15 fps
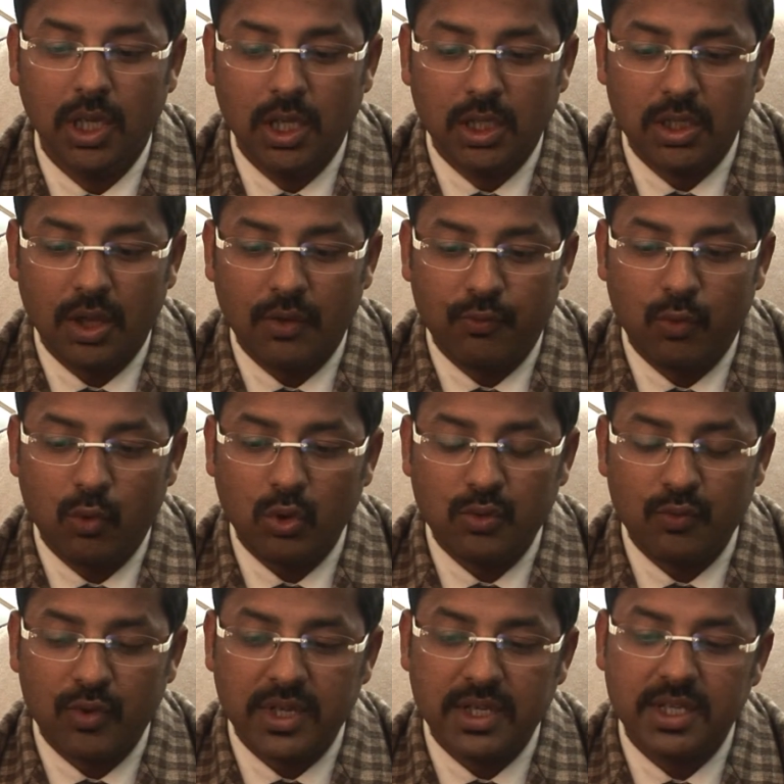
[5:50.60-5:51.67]
The fourth
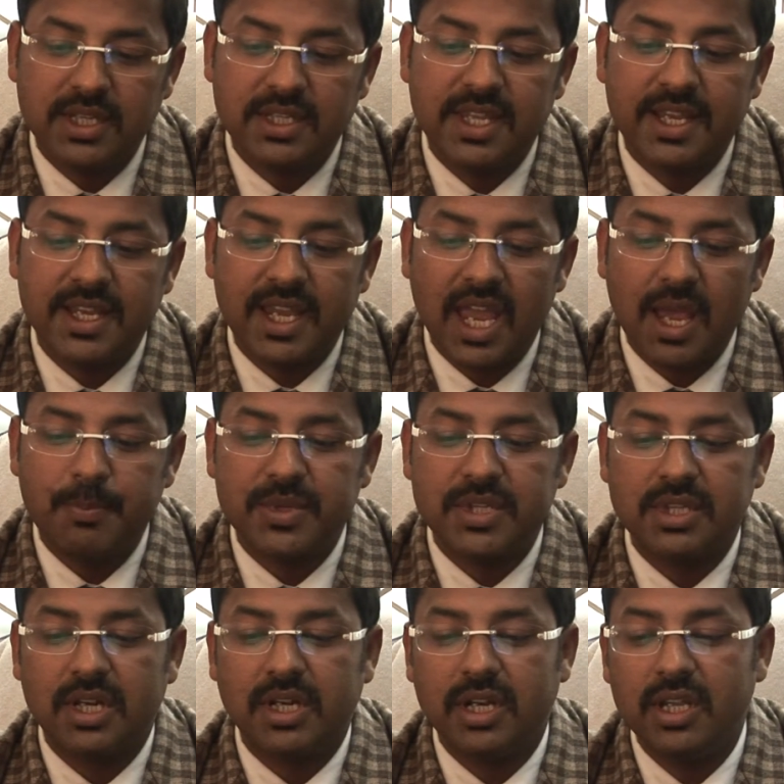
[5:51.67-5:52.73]
one is a CAP
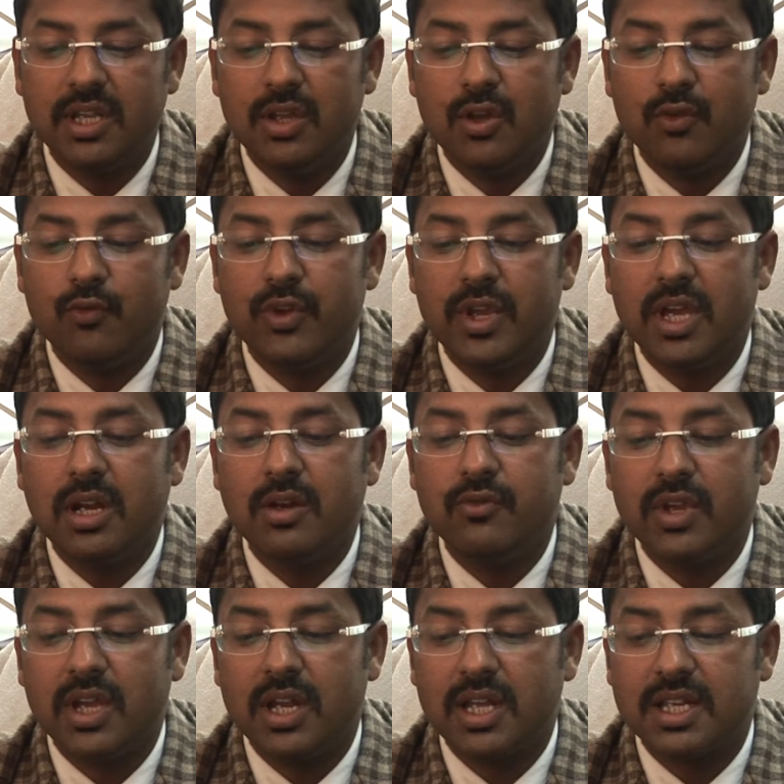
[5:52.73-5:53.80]
study where
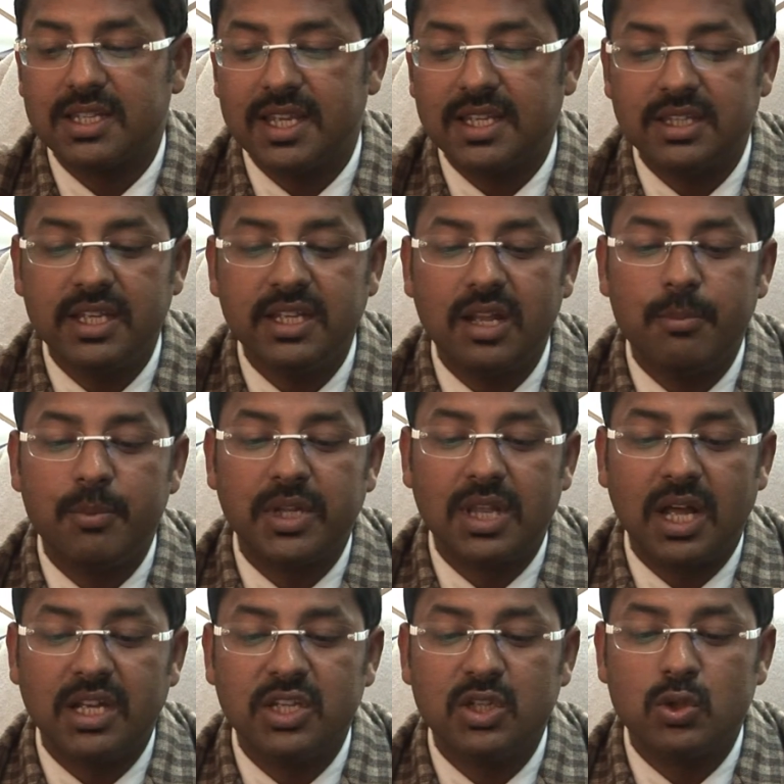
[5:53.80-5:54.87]
we are assessing the
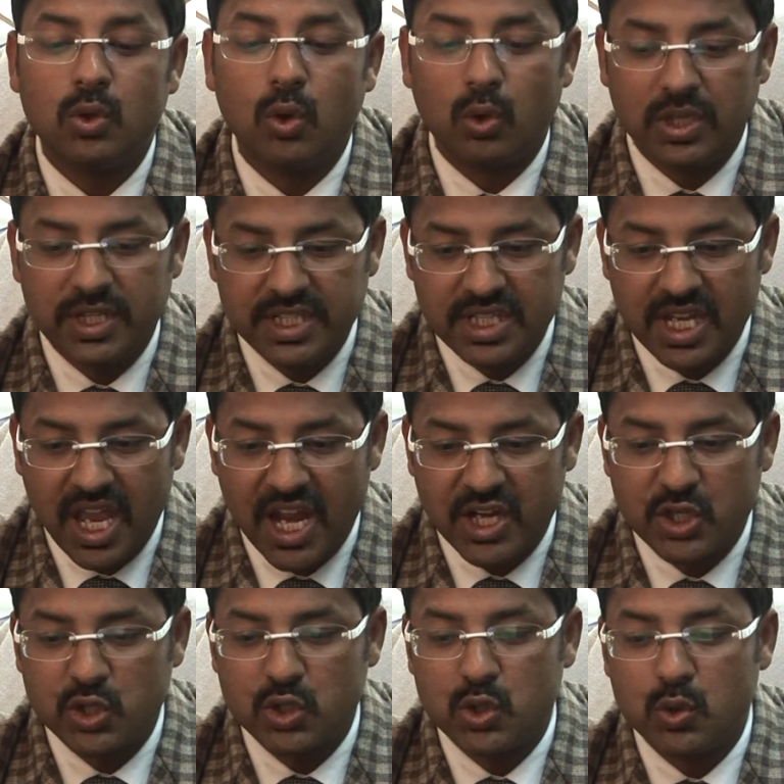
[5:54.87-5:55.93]
methanist knowledge,
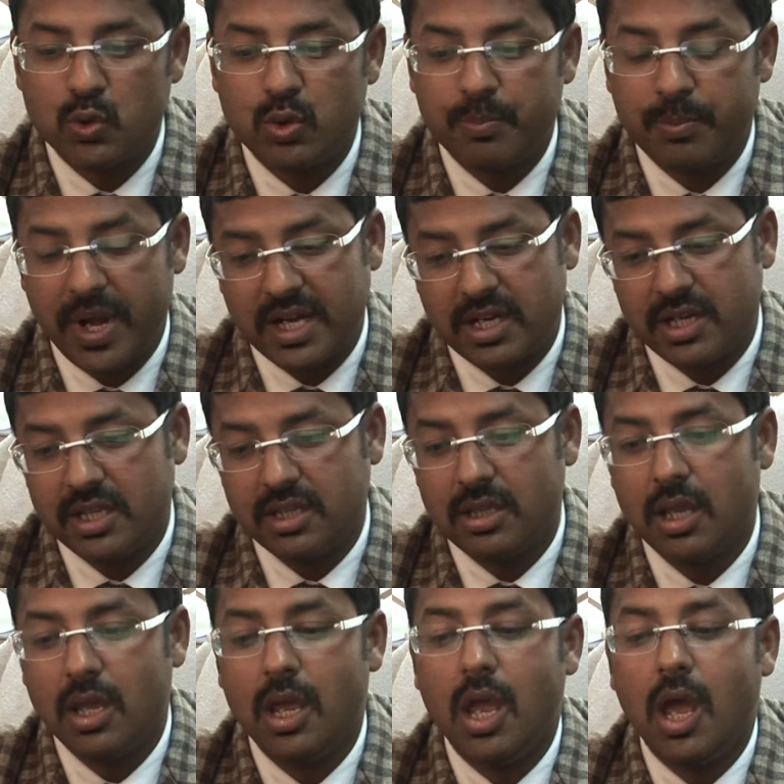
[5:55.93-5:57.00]
attitude, practice
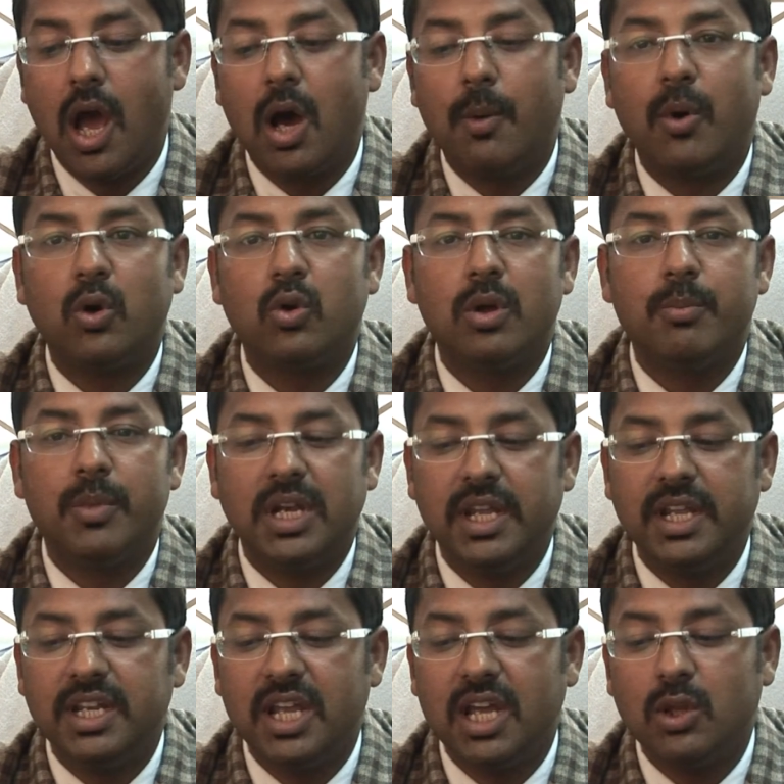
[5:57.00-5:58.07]
about the
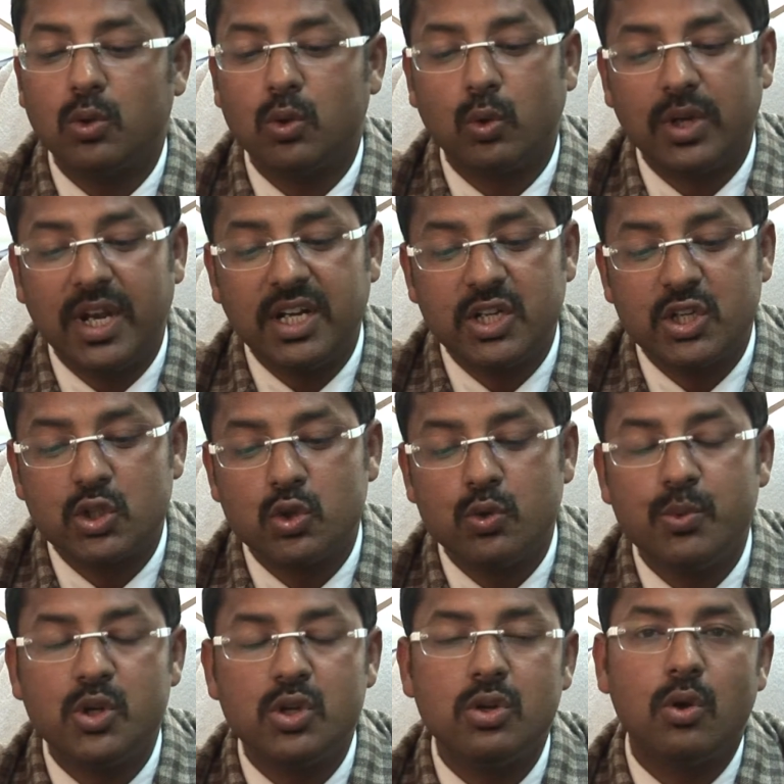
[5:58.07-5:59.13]
malaria so that
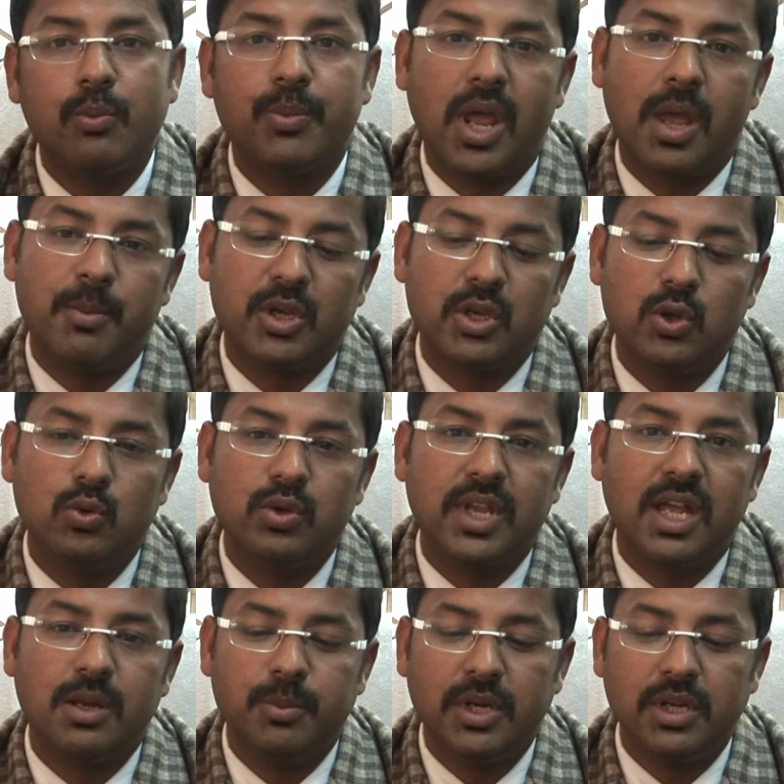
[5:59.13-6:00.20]
distribution of primacune
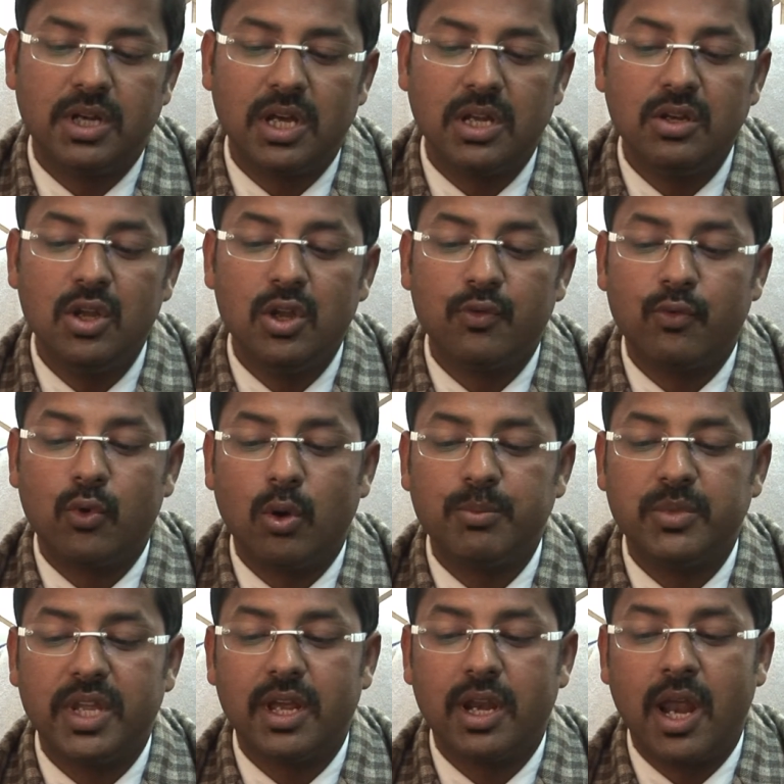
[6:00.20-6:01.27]
can be done from
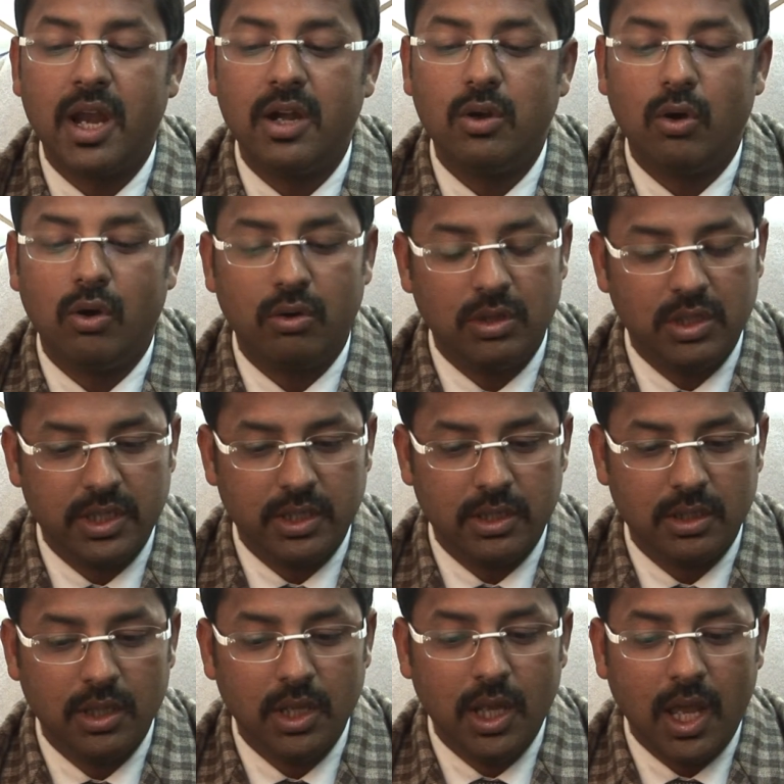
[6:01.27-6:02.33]
their hand only.
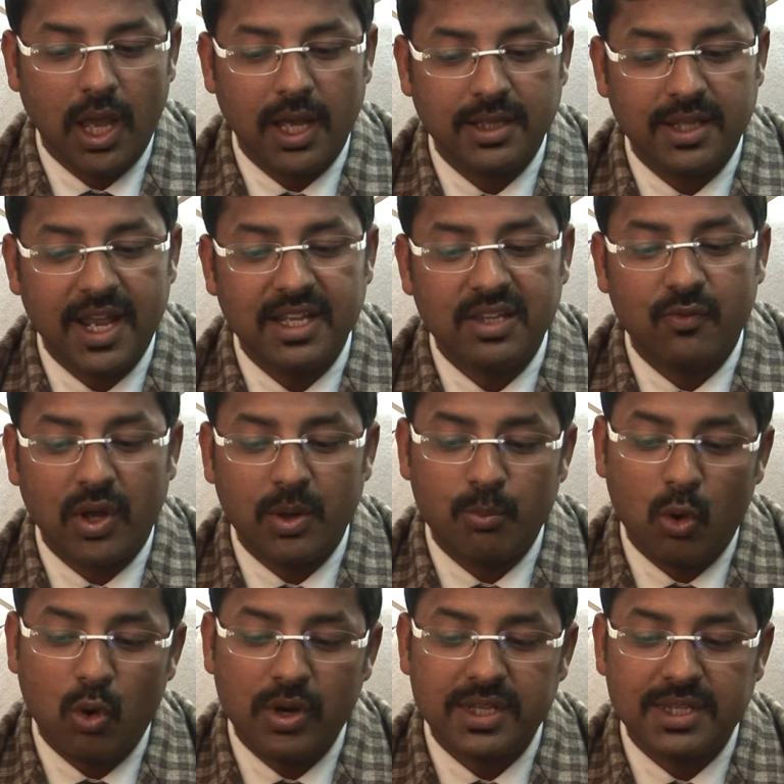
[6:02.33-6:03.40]
And there's one more